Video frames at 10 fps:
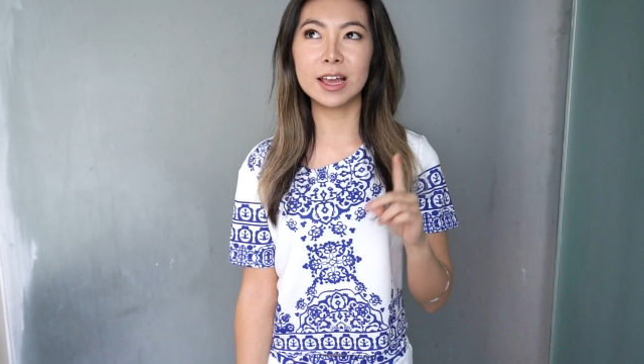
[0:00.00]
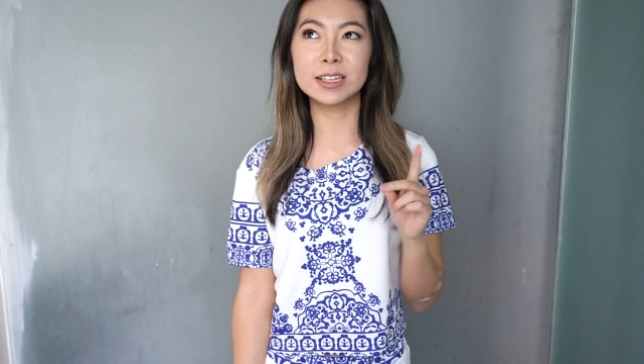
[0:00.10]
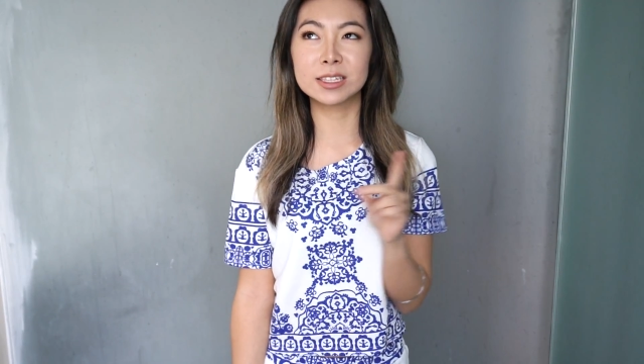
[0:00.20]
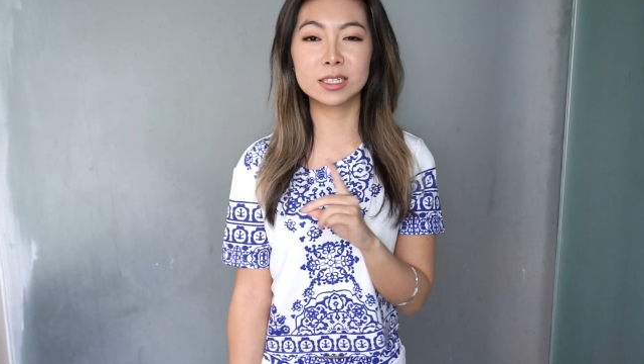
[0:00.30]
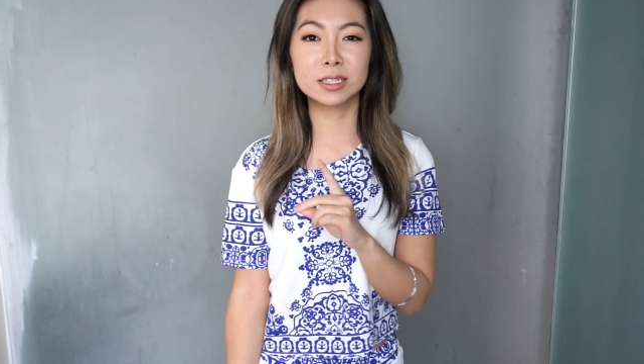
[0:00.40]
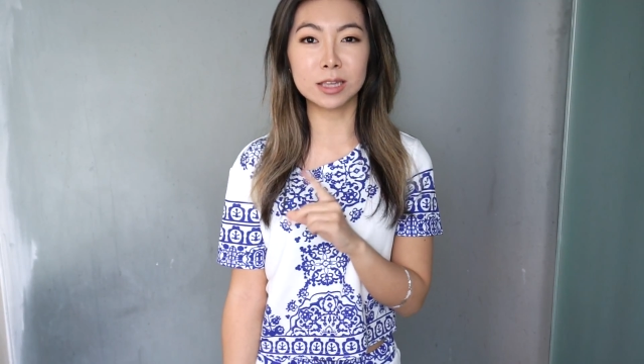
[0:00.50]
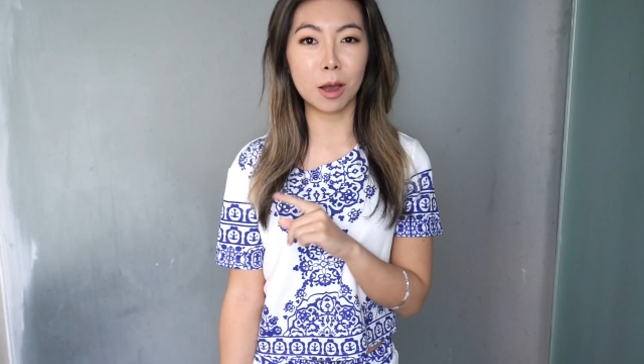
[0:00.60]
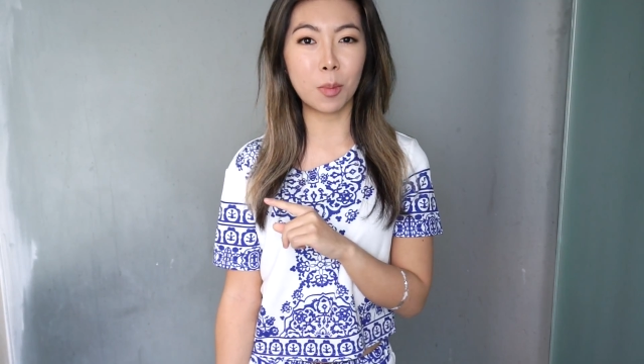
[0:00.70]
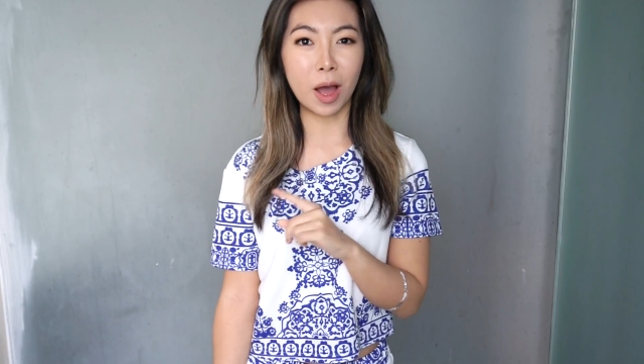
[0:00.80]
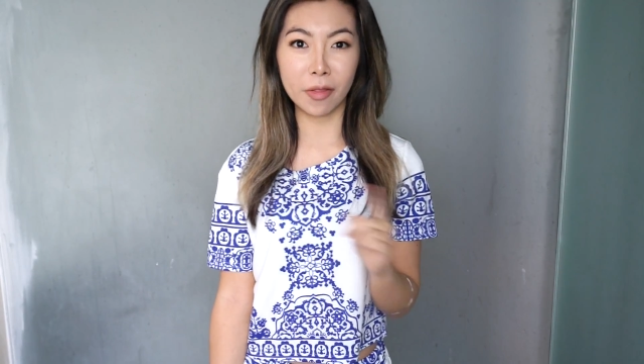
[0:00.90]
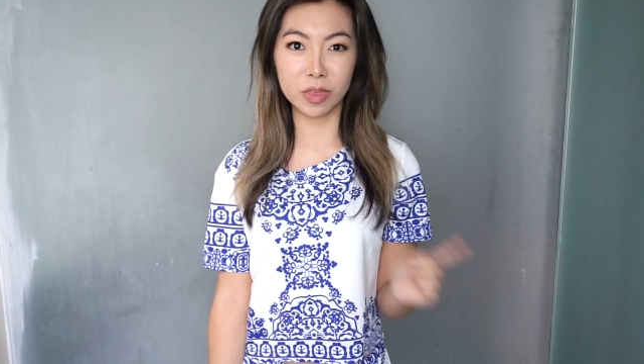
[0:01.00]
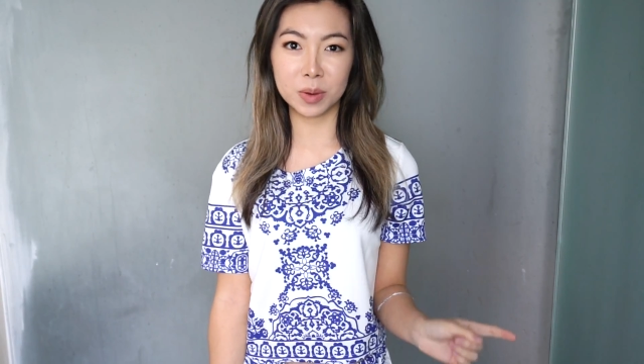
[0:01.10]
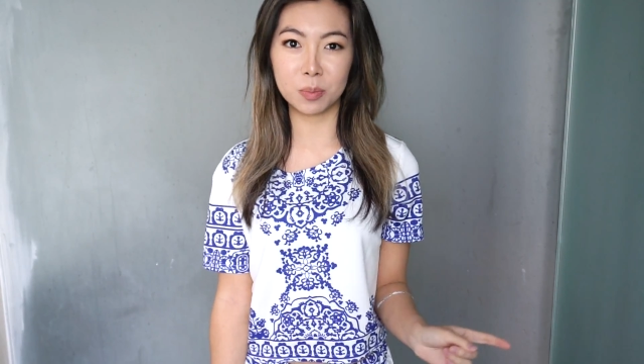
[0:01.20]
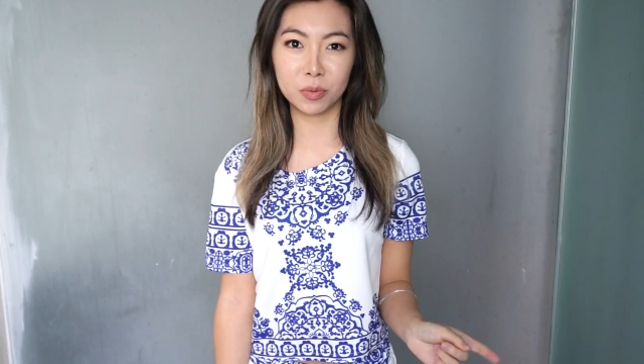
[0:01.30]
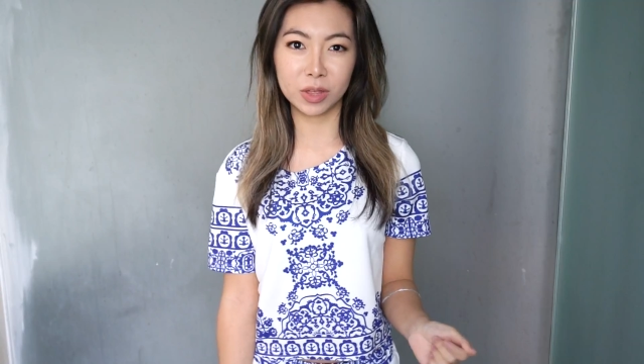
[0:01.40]
as some other
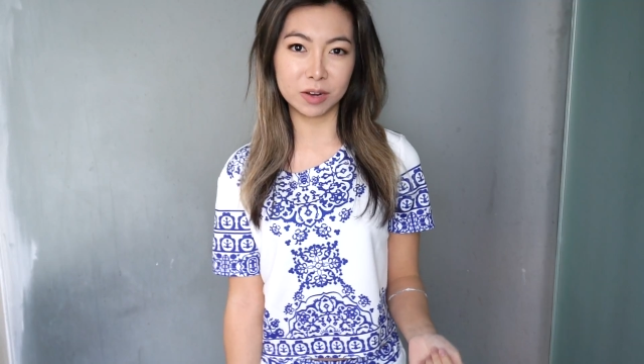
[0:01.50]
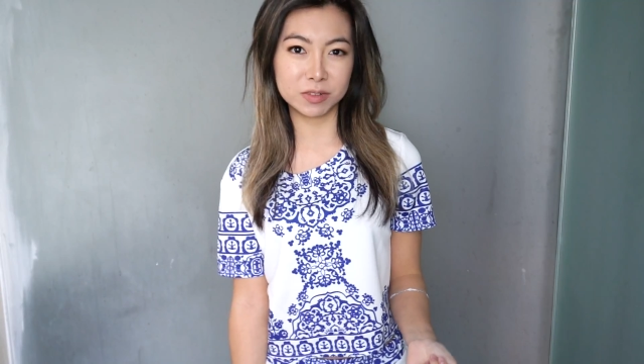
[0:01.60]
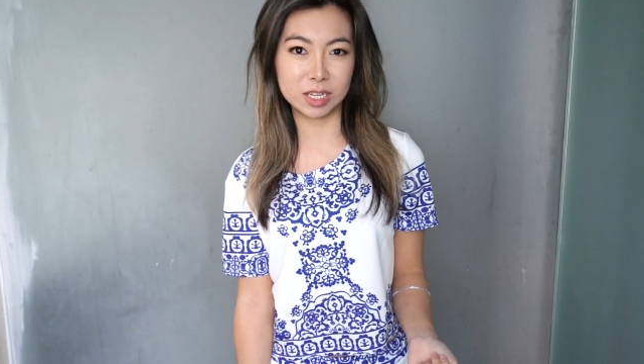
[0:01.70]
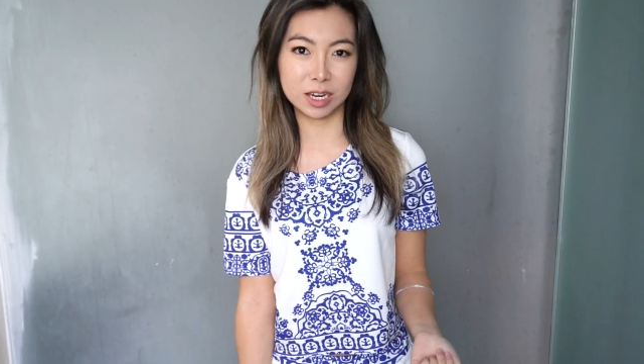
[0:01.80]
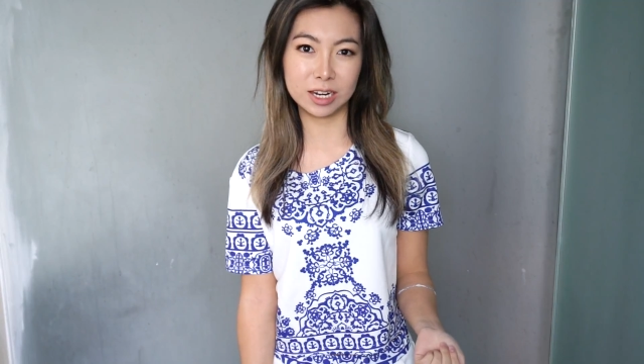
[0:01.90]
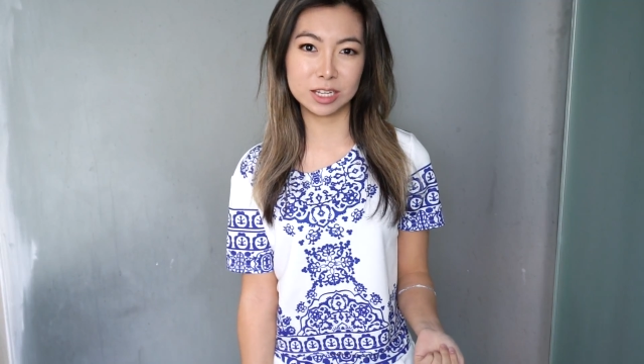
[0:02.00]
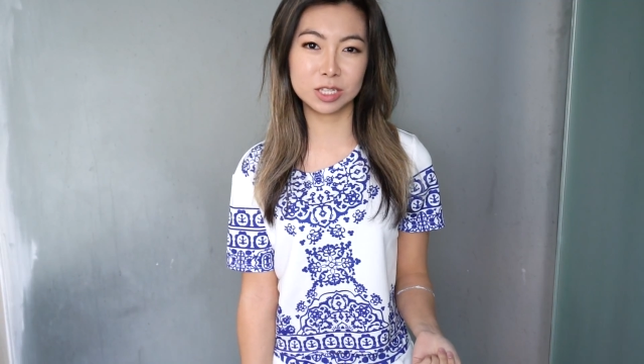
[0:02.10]
people that I've seen.